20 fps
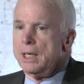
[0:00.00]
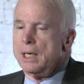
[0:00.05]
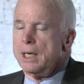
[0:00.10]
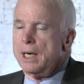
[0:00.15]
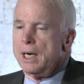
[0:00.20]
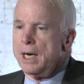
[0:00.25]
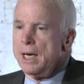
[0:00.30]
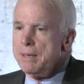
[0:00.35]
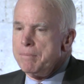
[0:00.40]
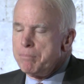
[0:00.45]

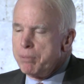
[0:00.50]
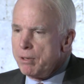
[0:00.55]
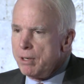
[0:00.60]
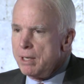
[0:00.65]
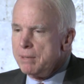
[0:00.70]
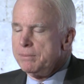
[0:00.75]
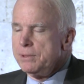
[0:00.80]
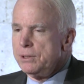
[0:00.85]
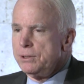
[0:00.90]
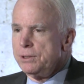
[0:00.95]
I
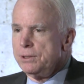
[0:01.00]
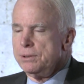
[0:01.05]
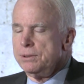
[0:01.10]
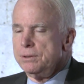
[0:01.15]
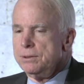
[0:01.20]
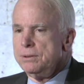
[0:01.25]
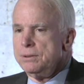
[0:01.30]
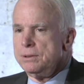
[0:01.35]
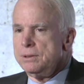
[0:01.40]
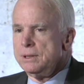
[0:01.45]
promise
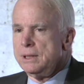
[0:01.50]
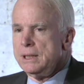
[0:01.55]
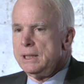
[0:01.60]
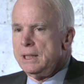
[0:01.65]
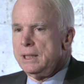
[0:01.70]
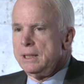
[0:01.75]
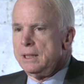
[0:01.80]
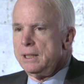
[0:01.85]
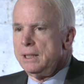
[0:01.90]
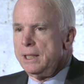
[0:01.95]
you
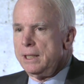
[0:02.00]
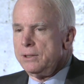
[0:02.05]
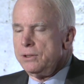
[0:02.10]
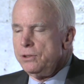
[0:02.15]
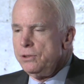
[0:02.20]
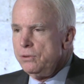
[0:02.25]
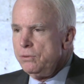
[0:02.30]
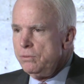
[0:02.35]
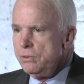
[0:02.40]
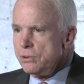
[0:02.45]
that
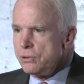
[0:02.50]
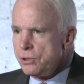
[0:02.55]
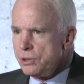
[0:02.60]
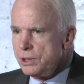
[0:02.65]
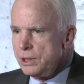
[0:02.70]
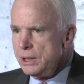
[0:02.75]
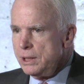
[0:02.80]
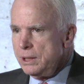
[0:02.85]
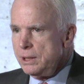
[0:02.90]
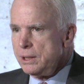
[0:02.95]
you will
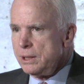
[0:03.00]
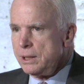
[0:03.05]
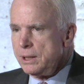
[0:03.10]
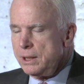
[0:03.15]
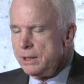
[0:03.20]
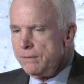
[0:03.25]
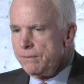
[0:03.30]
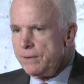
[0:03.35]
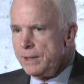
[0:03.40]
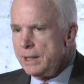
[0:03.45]
see,
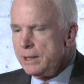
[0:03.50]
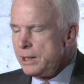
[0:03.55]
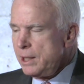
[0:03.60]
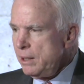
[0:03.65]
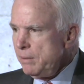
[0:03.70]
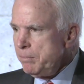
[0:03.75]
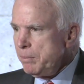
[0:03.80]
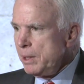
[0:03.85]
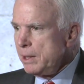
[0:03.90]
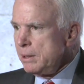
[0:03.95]
if they
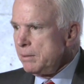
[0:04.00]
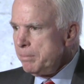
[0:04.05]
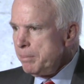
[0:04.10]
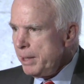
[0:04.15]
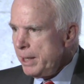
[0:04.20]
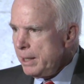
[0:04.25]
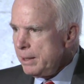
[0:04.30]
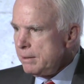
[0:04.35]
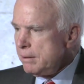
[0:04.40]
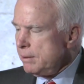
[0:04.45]
keep on the
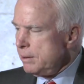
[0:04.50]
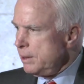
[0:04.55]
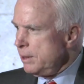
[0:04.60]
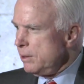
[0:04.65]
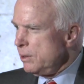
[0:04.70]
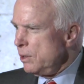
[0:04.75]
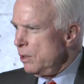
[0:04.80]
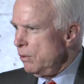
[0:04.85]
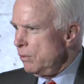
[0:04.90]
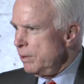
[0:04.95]
path that they're
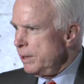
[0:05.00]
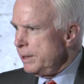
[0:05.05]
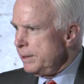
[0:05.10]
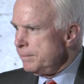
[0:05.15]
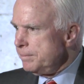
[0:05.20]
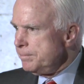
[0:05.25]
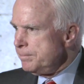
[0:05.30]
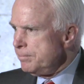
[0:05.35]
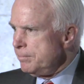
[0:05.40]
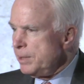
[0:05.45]

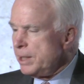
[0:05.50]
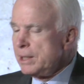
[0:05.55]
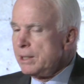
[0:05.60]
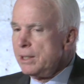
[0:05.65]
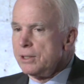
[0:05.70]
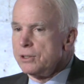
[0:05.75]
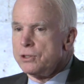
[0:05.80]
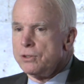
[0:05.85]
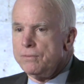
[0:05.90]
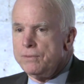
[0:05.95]
going,
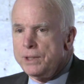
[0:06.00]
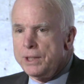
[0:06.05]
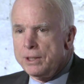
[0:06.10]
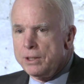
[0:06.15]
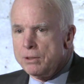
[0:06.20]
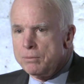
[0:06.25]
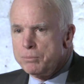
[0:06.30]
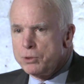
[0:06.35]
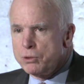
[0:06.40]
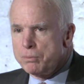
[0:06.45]
because of the
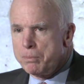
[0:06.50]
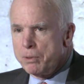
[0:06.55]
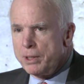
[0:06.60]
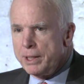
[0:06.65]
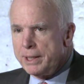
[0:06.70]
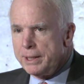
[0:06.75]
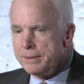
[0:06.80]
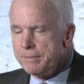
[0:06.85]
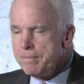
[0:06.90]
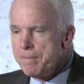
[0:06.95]
Arab
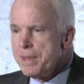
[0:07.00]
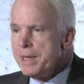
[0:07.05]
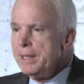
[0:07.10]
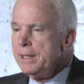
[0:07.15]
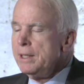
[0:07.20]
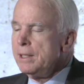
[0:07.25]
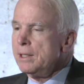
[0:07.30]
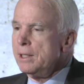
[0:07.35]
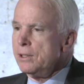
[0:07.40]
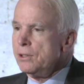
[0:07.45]
Spring,
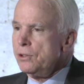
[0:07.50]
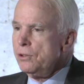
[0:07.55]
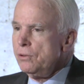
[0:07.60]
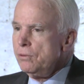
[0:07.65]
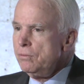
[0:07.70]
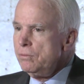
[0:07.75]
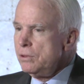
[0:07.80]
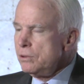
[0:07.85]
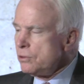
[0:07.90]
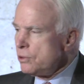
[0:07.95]
that you
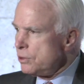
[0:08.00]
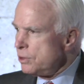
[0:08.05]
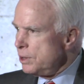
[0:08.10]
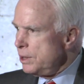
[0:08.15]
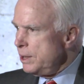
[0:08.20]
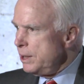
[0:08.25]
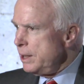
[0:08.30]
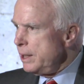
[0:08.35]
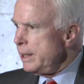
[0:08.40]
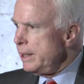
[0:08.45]
will
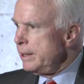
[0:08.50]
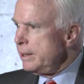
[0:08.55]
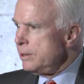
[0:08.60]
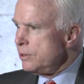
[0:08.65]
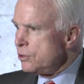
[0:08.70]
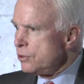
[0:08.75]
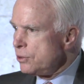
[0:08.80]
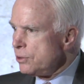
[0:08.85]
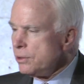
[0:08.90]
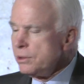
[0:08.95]
see an
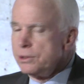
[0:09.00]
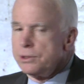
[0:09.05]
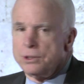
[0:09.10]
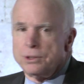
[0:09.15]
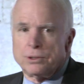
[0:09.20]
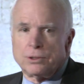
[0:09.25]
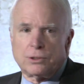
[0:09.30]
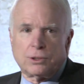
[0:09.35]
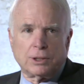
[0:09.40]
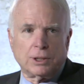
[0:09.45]

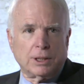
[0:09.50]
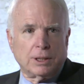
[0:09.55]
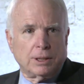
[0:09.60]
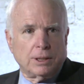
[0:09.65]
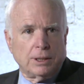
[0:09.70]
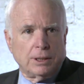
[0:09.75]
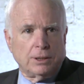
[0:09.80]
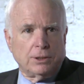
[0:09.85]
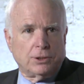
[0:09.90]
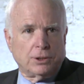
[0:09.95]
insurgency in
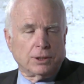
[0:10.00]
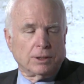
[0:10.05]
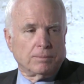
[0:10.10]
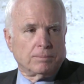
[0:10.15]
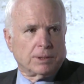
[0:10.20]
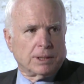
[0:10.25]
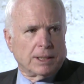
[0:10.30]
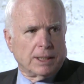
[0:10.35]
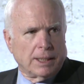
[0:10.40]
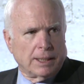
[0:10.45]

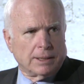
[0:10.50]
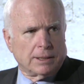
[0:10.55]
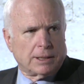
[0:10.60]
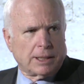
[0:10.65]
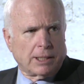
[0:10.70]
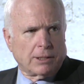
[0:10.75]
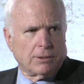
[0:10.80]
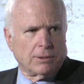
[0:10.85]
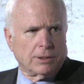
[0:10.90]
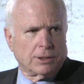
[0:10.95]
Egypt and
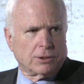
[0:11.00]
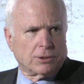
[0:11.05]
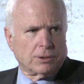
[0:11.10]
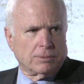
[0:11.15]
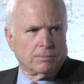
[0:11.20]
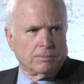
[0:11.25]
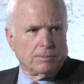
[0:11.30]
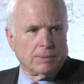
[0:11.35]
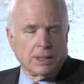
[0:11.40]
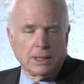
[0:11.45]
terrorism,